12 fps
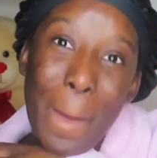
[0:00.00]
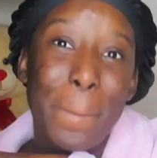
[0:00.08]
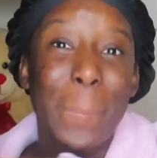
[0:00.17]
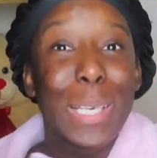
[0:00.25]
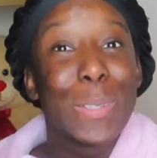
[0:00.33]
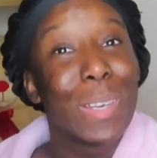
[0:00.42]

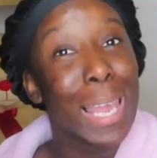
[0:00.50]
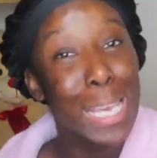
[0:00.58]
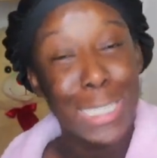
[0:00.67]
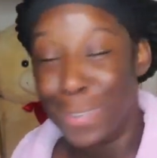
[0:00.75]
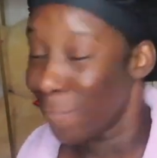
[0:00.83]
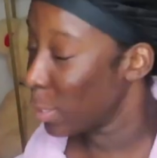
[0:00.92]
my new
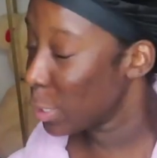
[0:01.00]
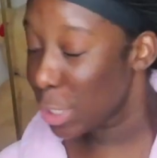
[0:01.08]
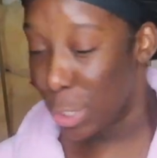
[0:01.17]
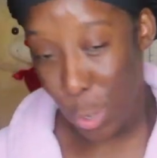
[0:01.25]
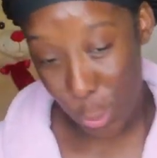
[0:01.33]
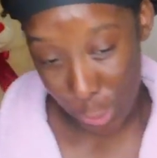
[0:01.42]
lash
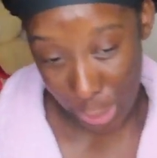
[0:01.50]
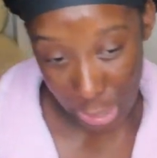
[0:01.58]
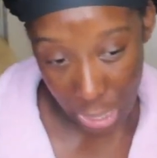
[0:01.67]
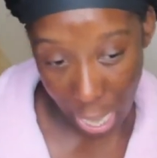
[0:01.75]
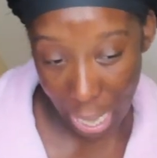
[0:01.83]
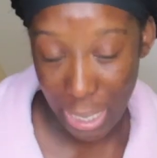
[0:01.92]

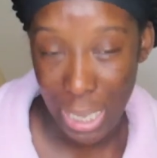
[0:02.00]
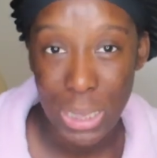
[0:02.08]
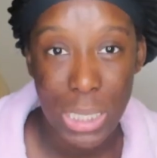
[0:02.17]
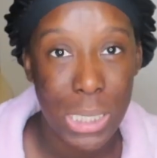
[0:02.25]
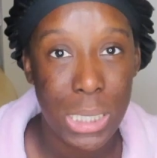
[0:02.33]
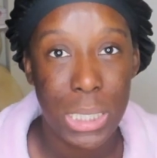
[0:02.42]
inventory. I got
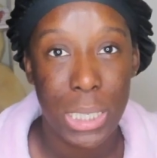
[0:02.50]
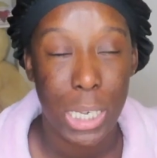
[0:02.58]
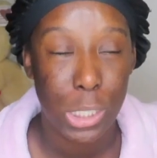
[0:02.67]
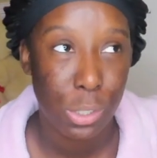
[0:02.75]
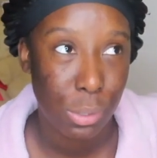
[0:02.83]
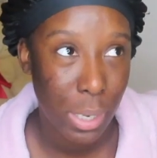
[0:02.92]
this
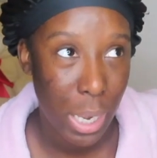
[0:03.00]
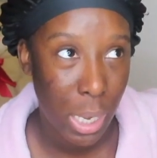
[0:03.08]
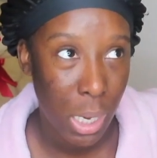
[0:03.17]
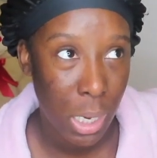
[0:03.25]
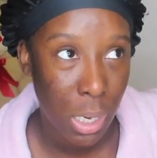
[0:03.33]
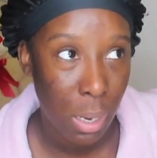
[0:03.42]

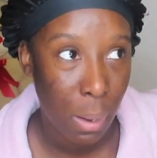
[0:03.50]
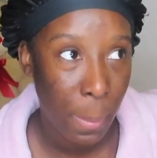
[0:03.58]
yesterday.